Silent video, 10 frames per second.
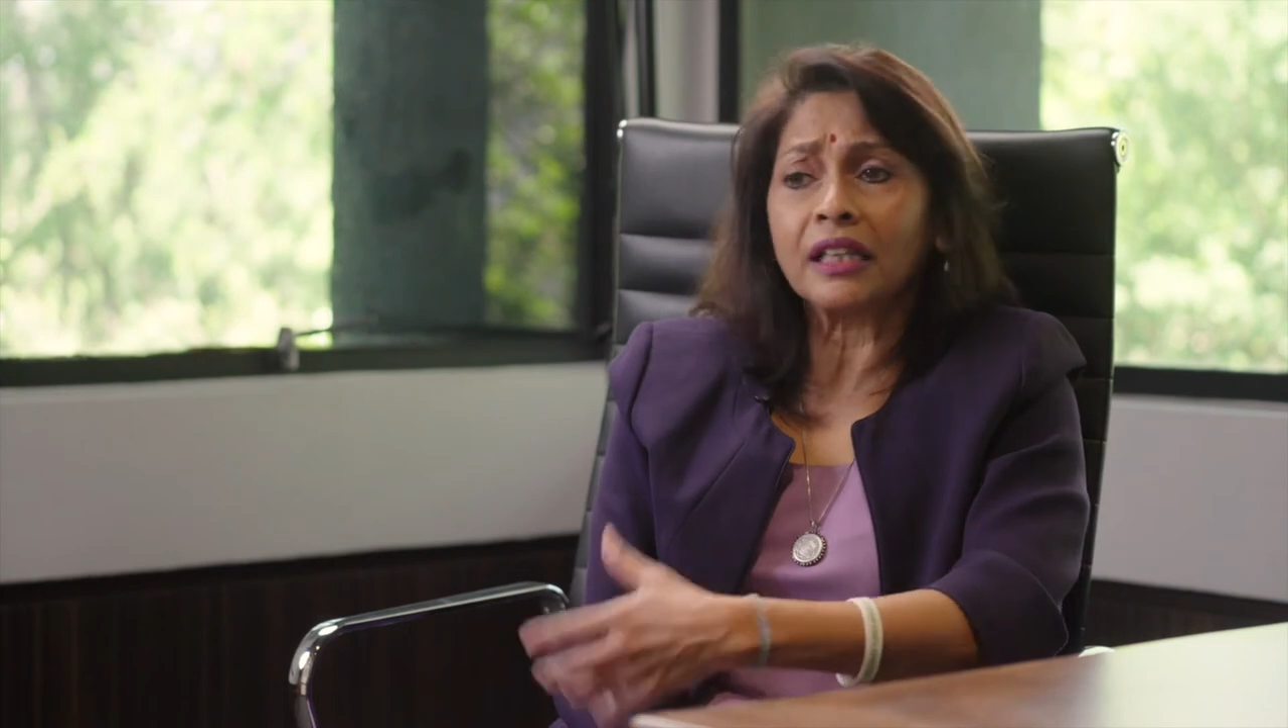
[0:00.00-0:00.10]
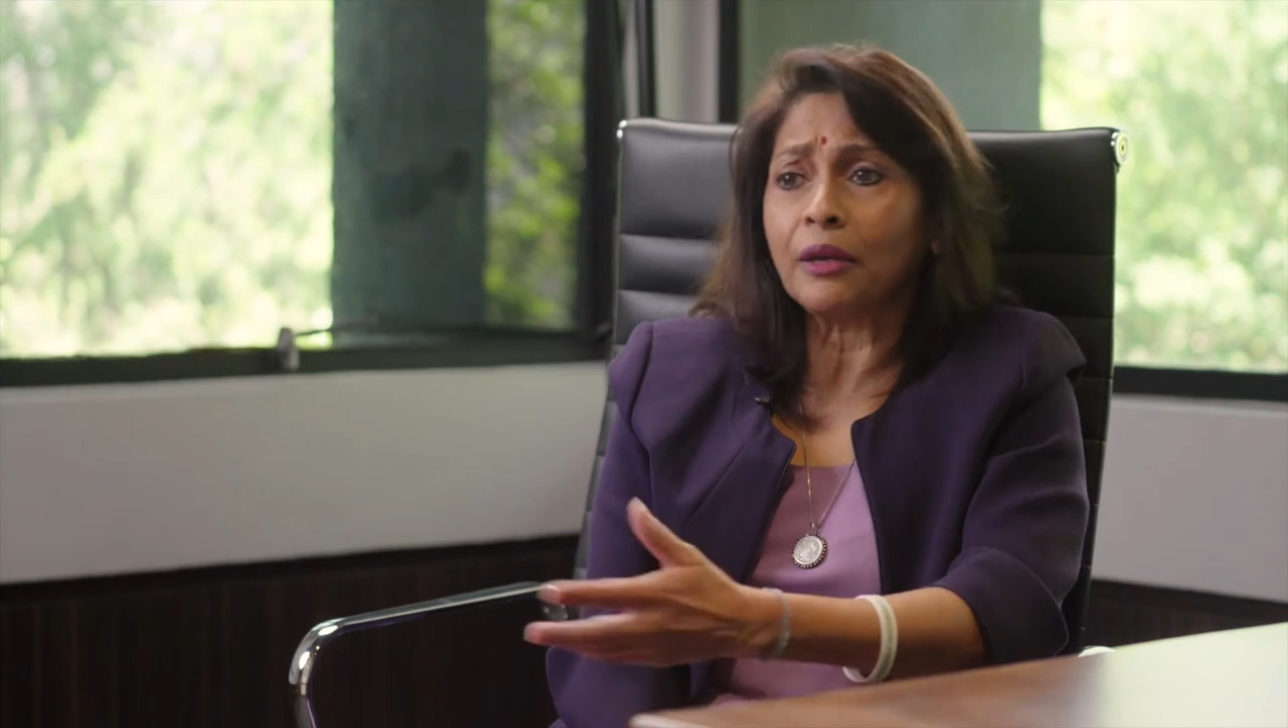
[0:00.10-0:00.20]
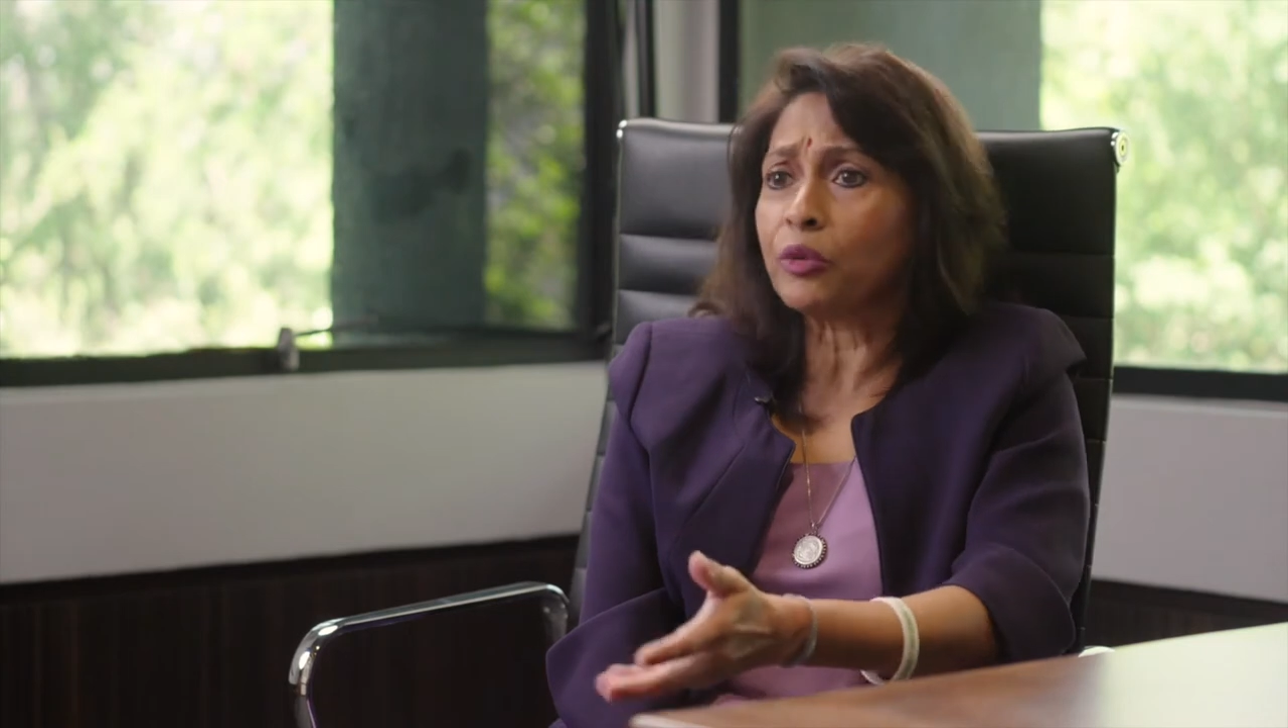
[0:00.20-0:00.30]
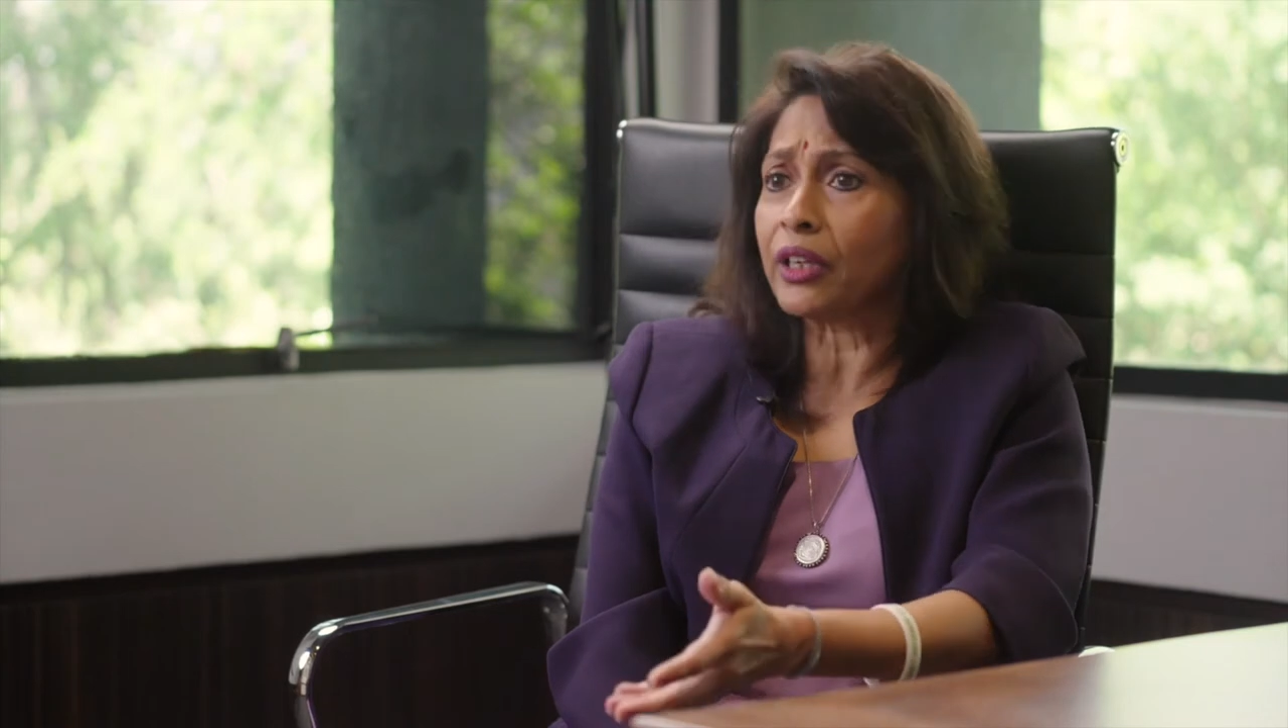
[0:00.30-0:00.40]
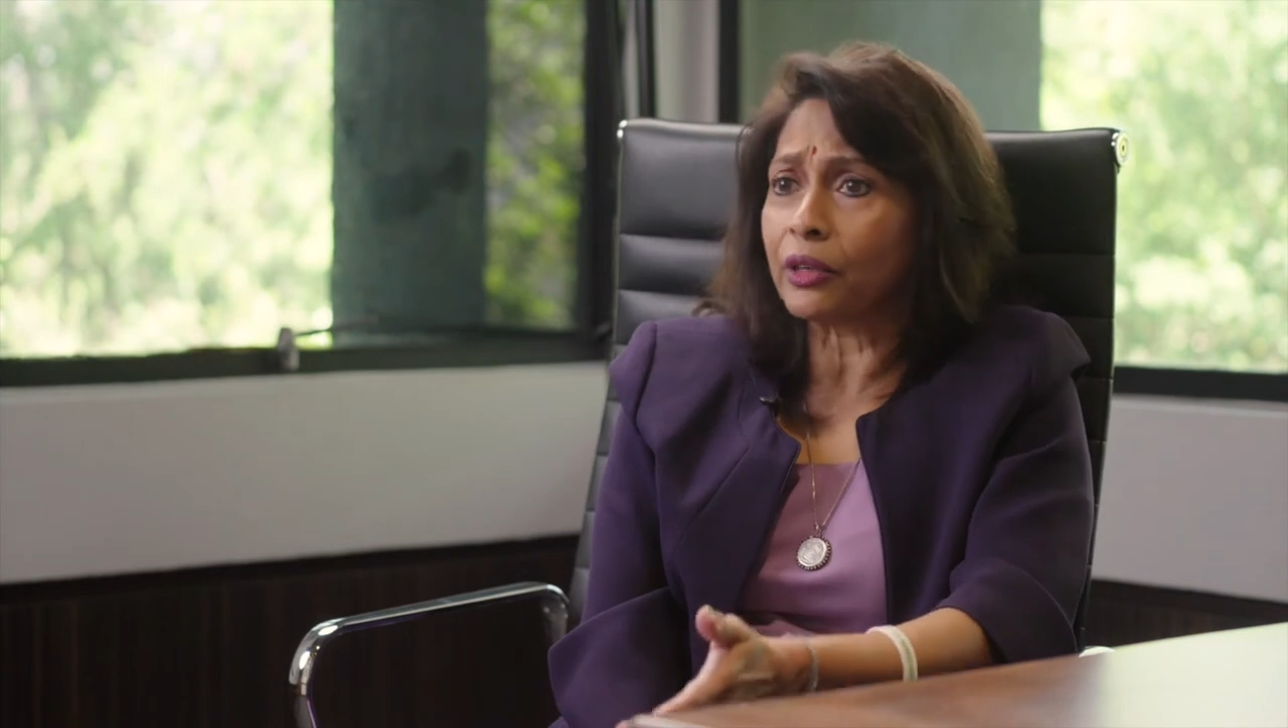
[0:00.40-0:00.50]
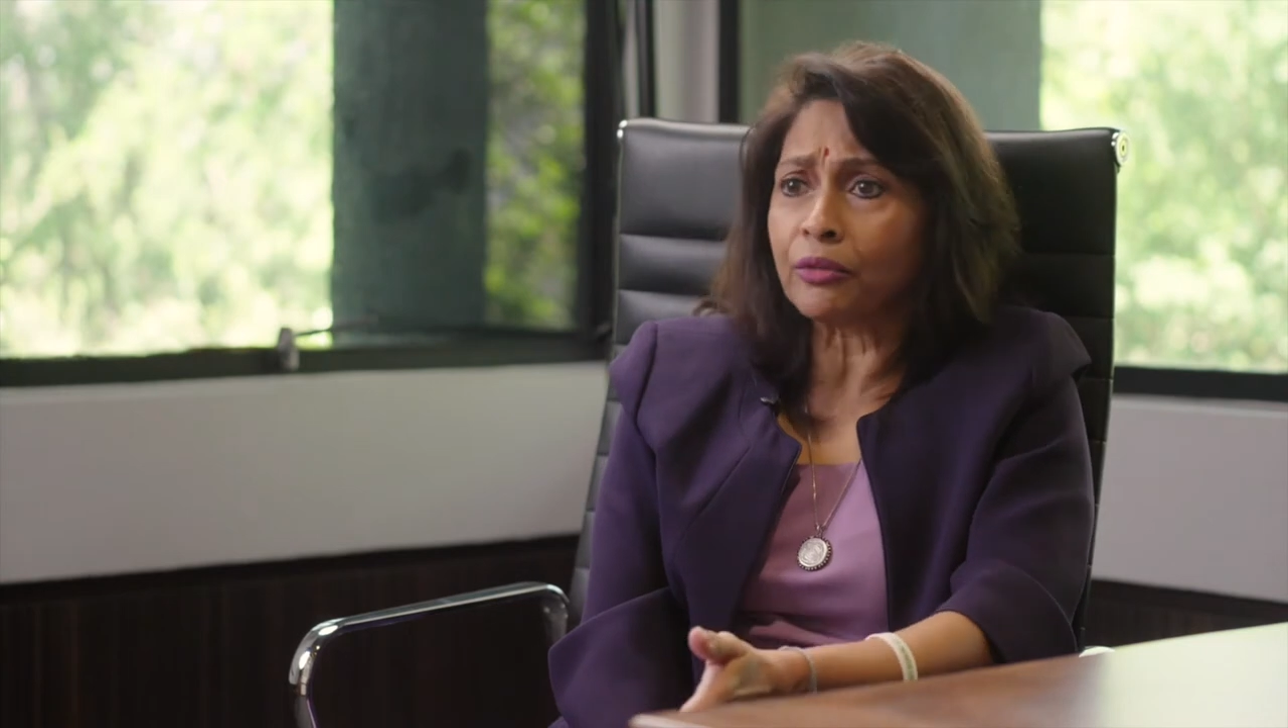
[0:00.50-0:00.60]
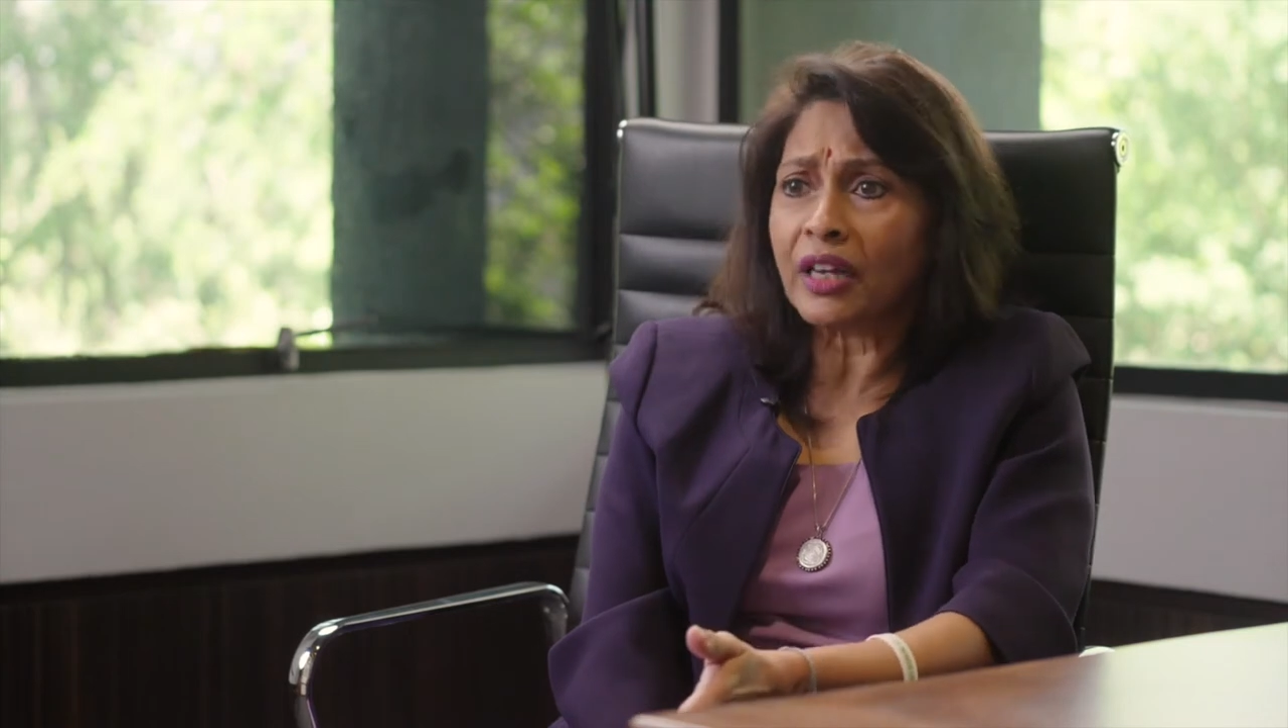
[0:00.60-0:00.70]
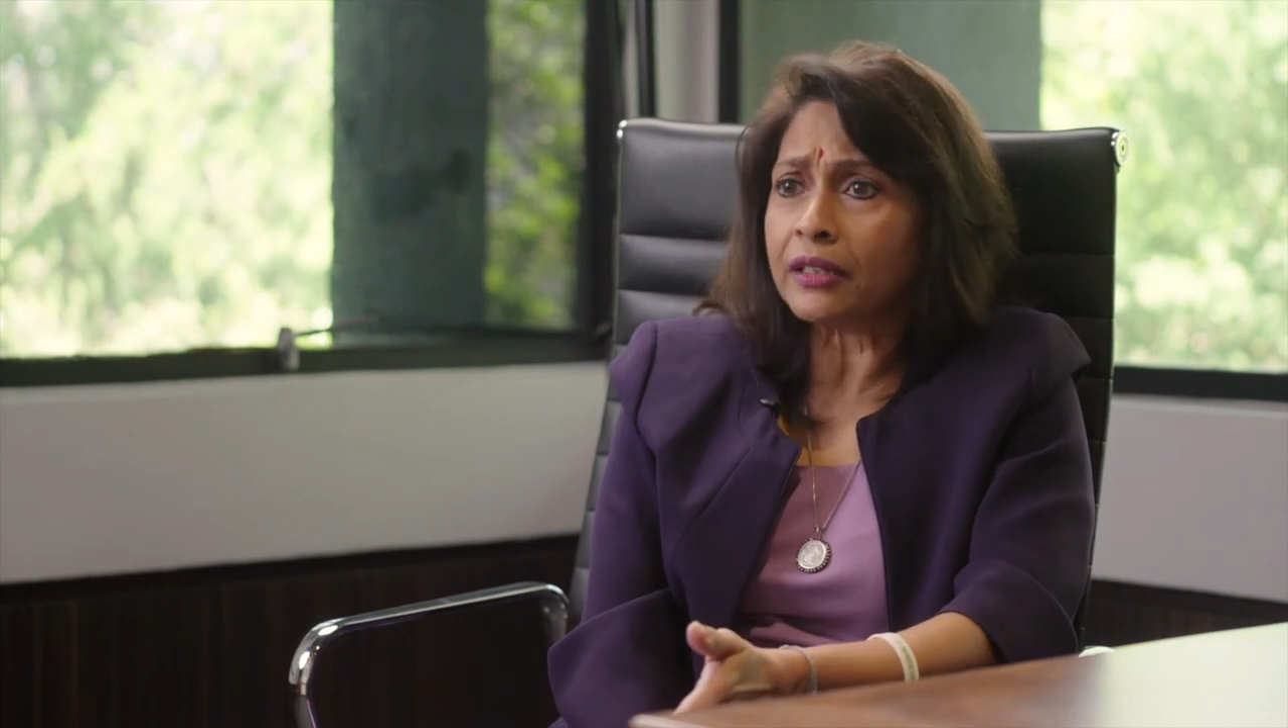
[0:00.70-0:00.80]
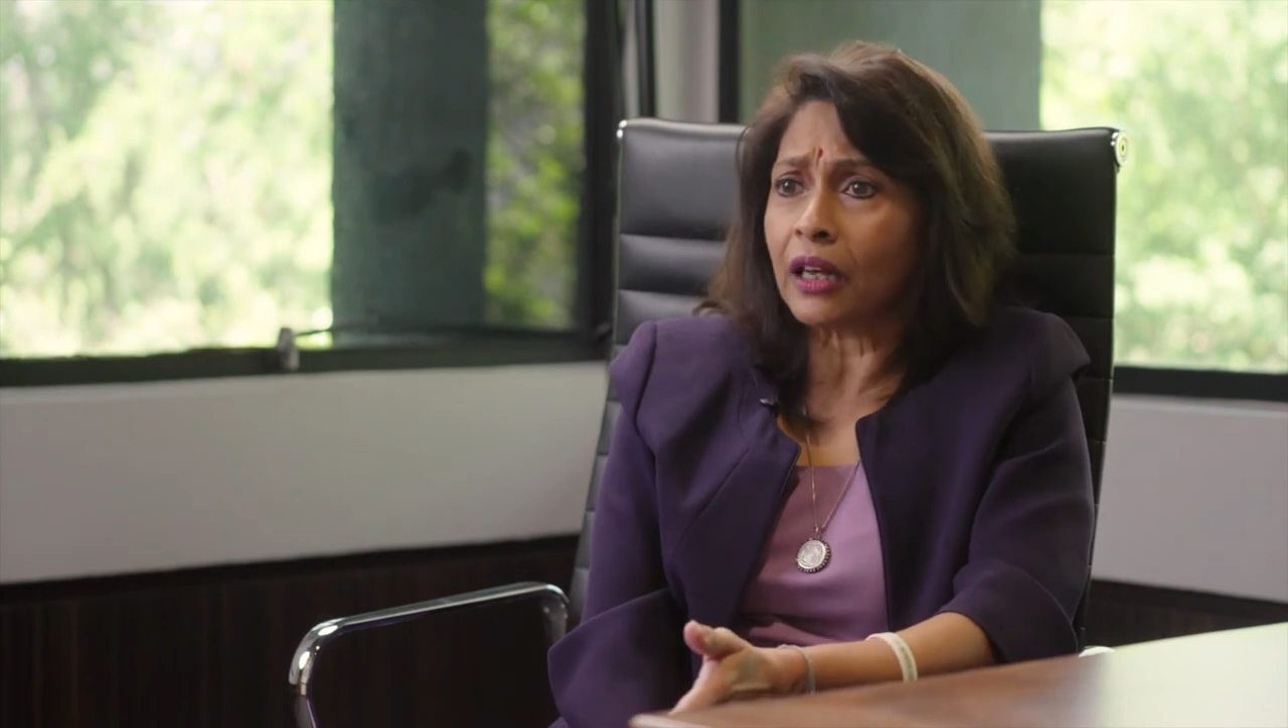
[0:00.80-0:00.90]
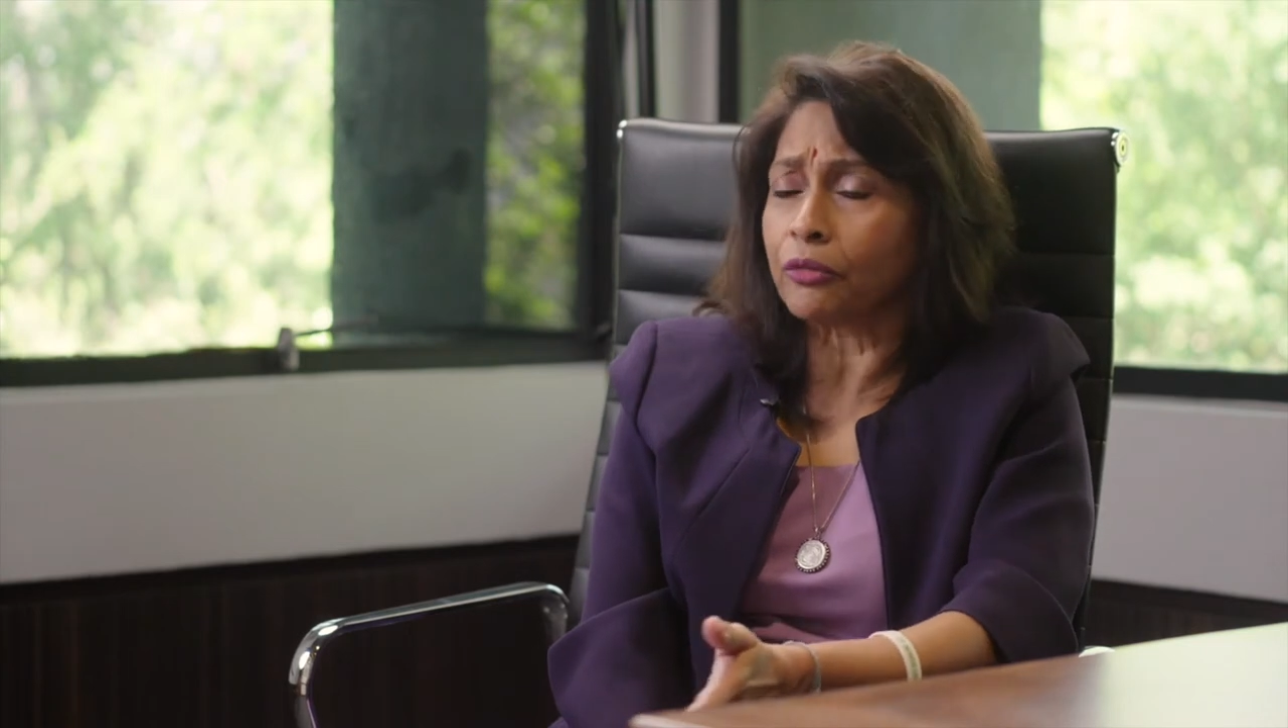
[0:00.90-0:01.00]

same with the arrest,